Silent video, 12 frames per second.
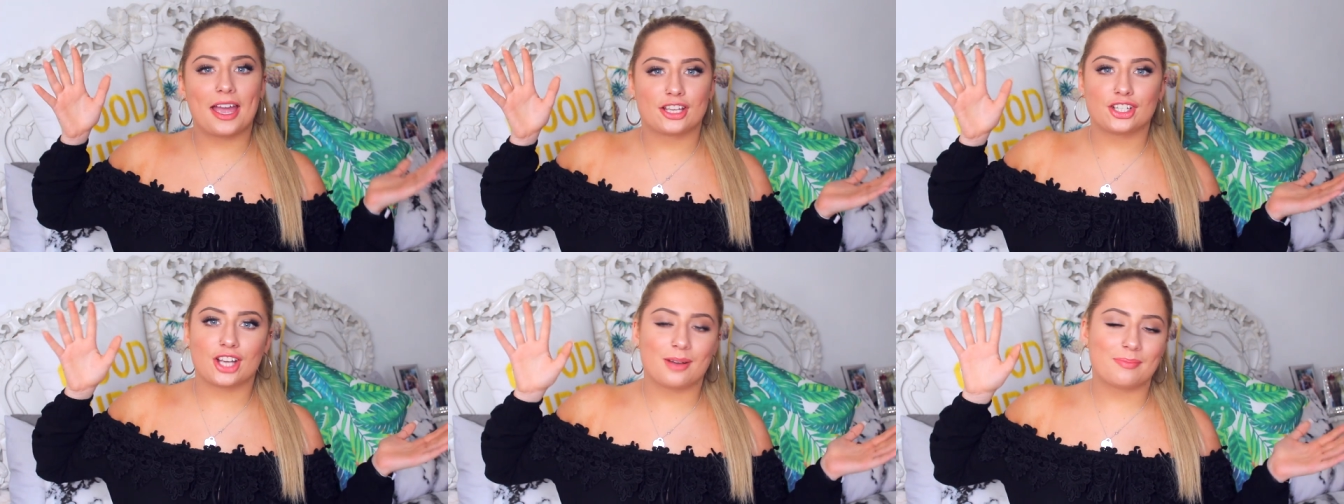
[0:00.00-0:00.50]
we
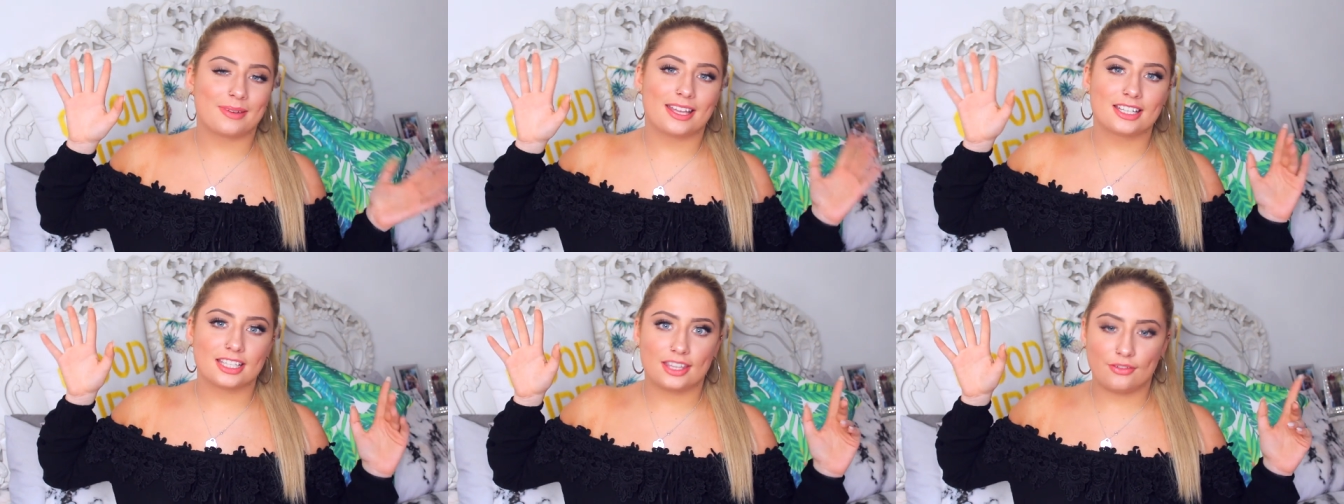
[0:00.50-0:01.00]
actually jump
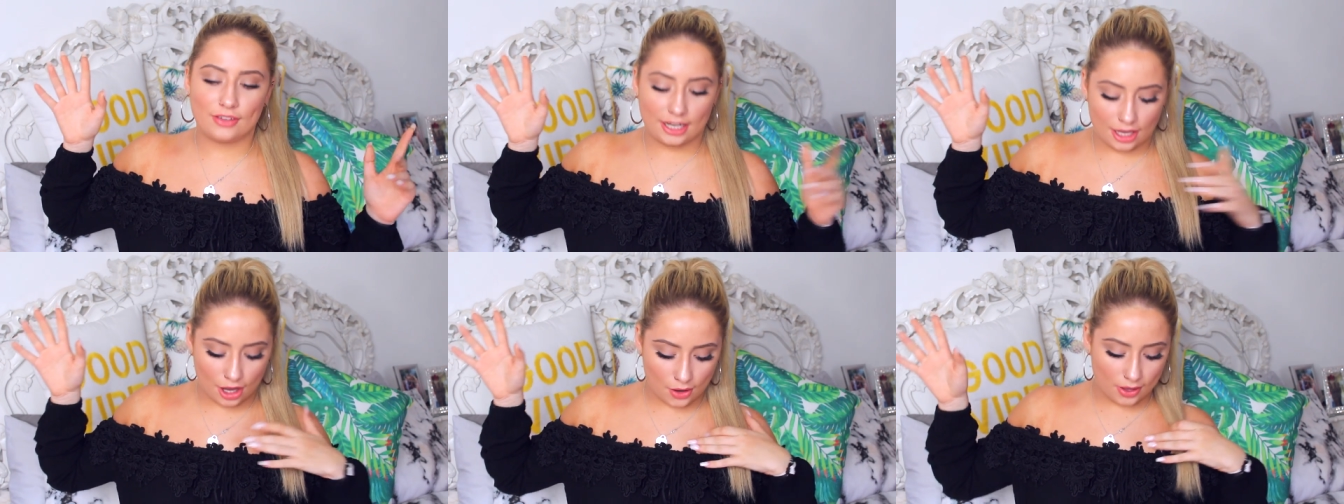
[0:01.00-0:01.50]
into the
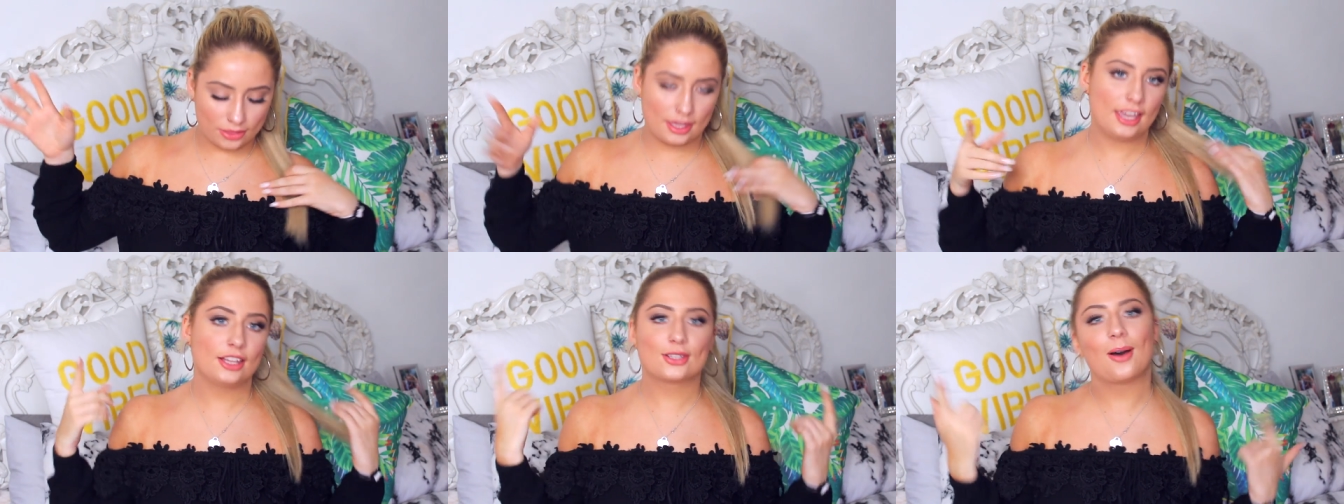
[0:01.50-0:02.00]
video,
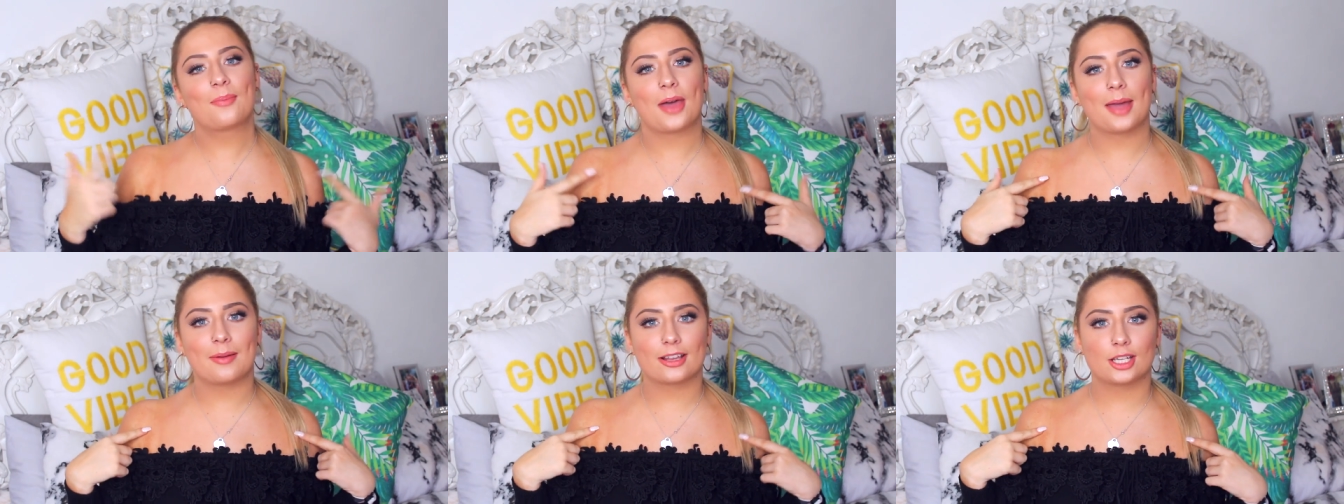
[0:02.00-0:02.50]
the top
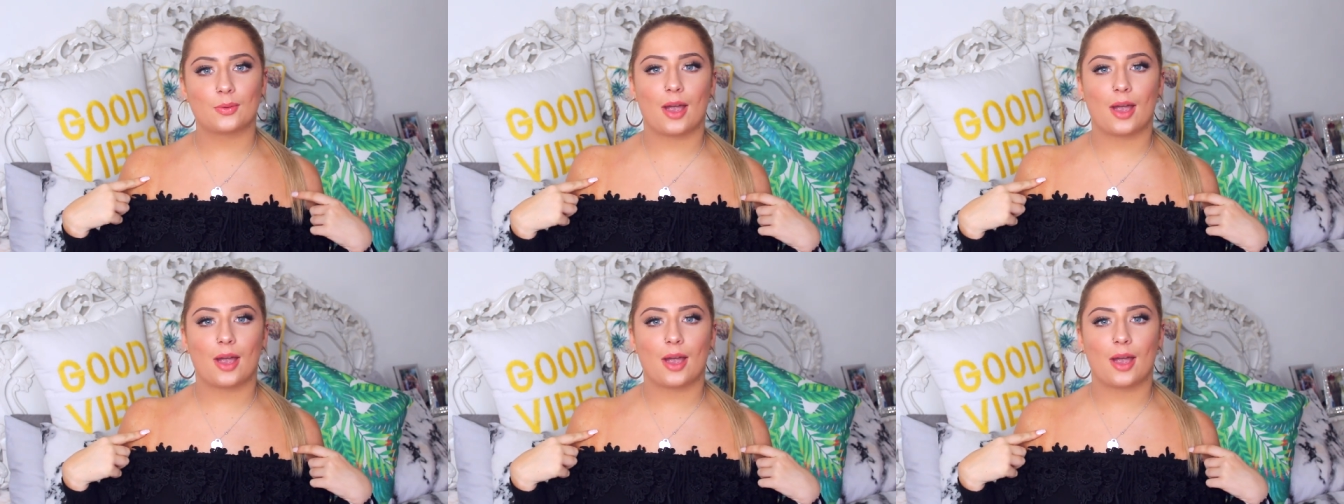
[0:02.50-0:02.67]
that I'm actually